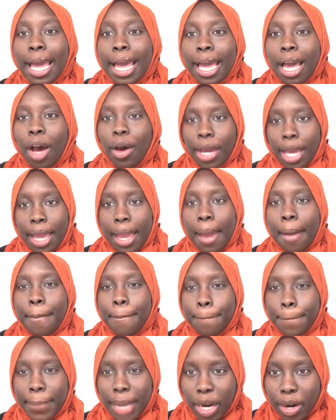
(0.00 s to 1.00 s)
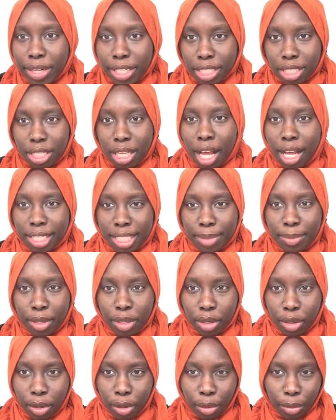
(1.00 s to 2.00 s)
Okay, marriage is the ultimate
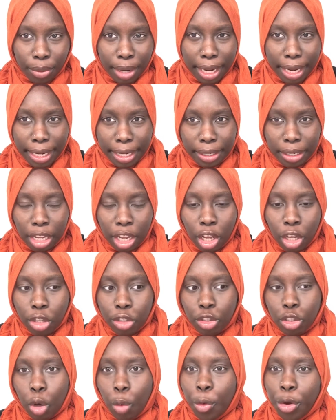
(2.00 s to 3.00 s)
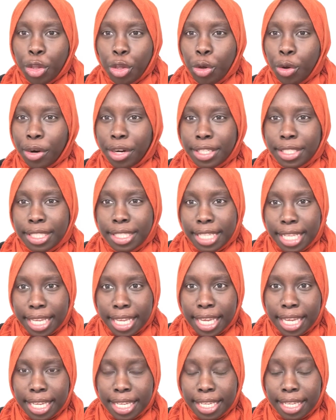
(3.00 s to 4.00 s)
goal, right? So when you are
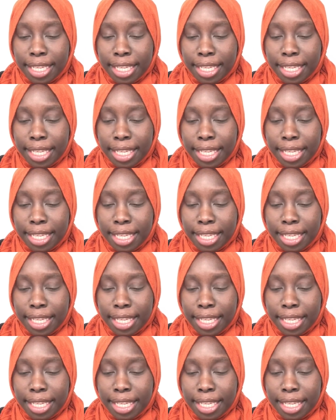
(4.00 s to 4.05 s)
seeking